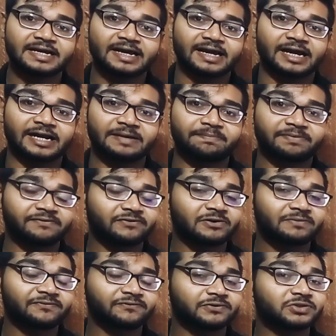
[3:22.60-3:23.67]
and
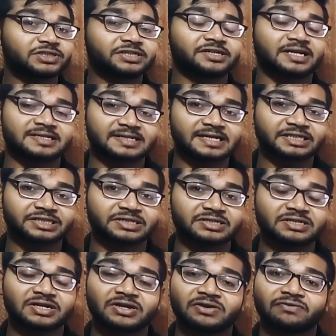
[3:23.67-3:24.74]
perform future transactions
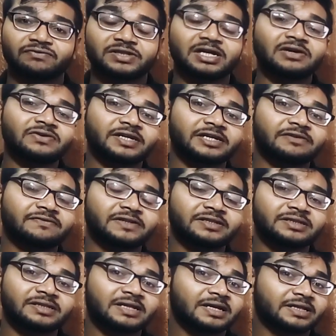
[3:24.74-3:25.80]
without
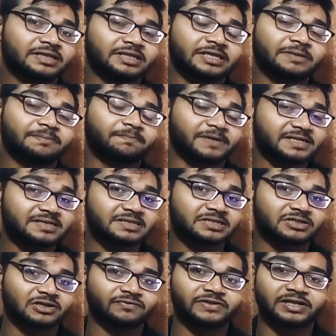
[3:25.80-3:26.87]
even the presence
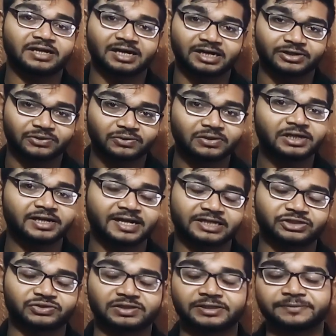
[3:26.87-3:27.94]
of the card holder
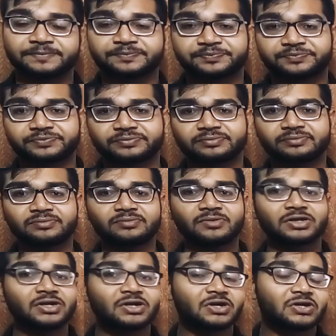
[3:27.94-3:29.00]
actually.
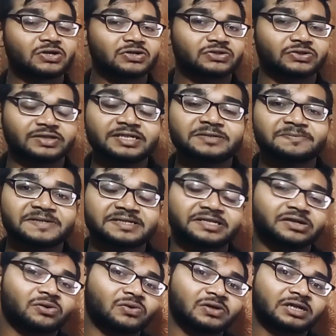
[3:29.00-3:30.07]
So this means
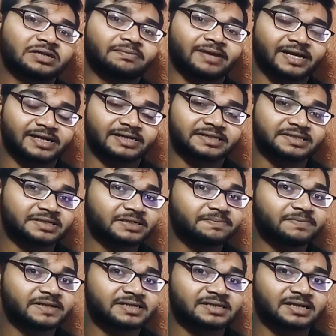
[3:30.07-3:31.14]
the older magnetic strip
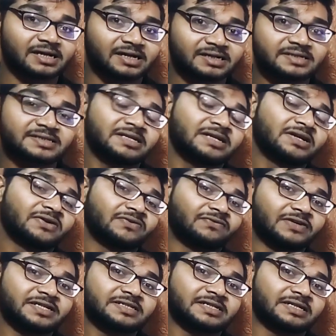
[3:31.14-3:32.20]
based cards
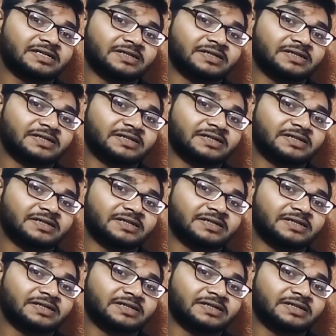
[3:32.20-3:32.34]
was